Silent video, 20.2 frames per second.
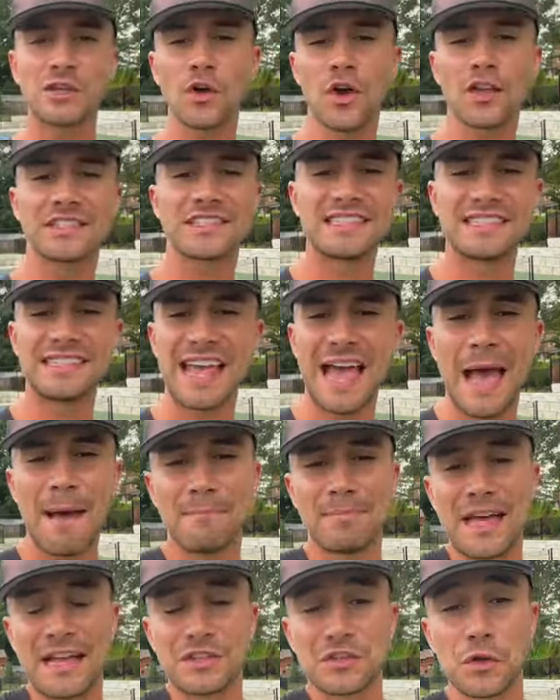I tossed and
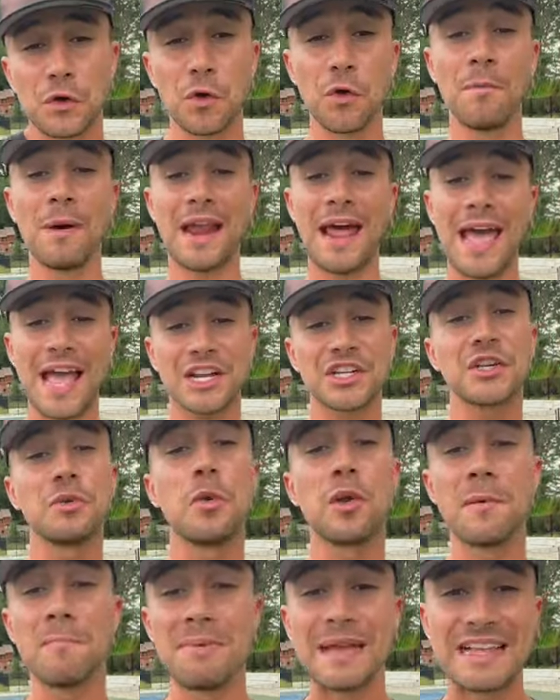tapped, that's cool, but I
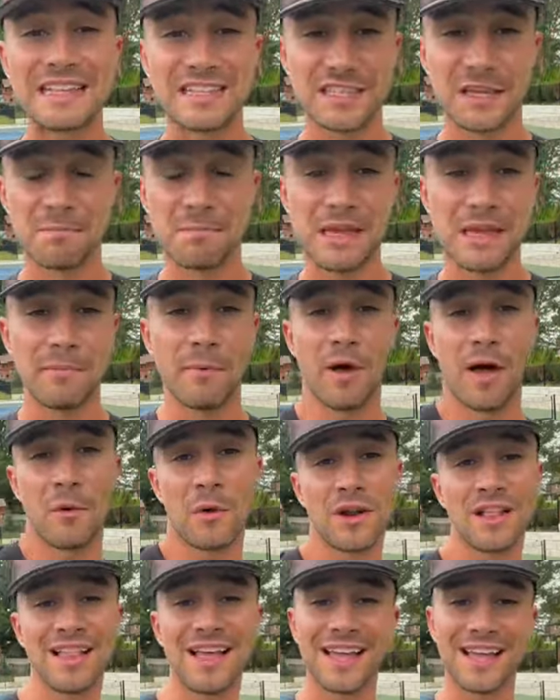actually want to beat some people.
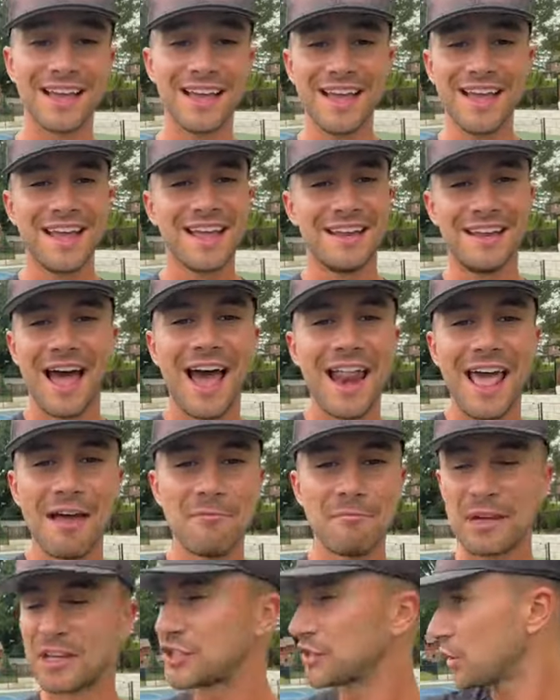I want to like not
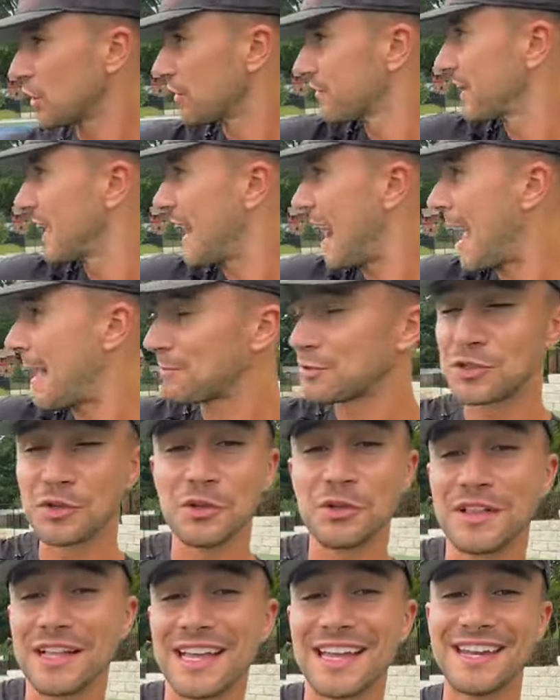have my serve get
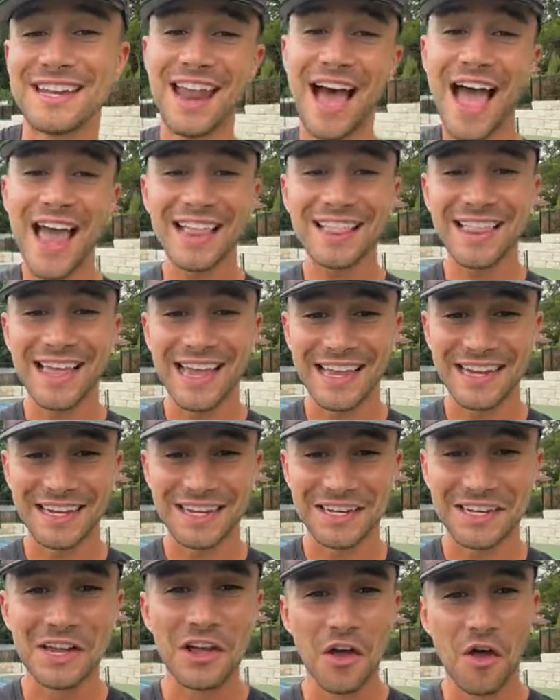absolutely
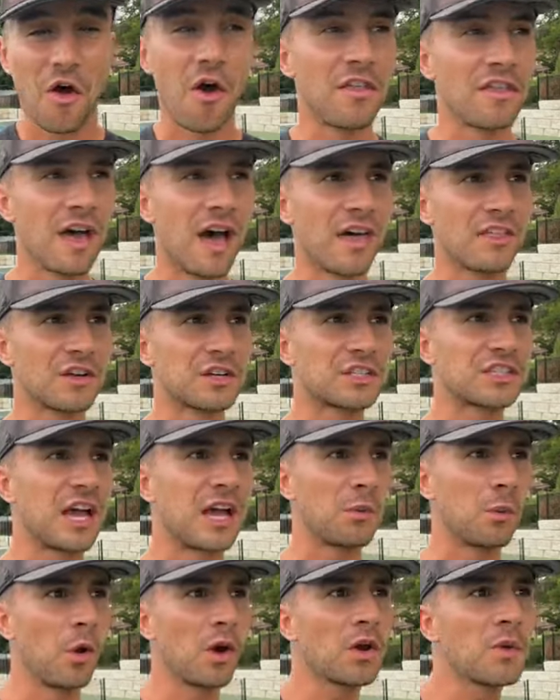annihilated on the other
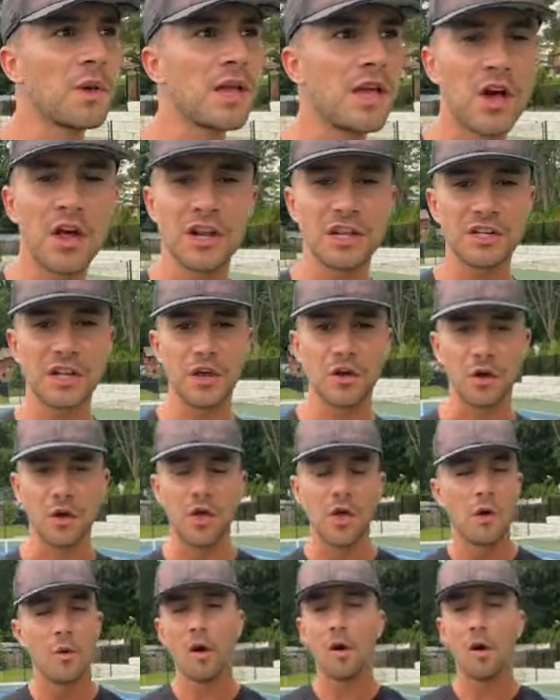side. What are we going to do?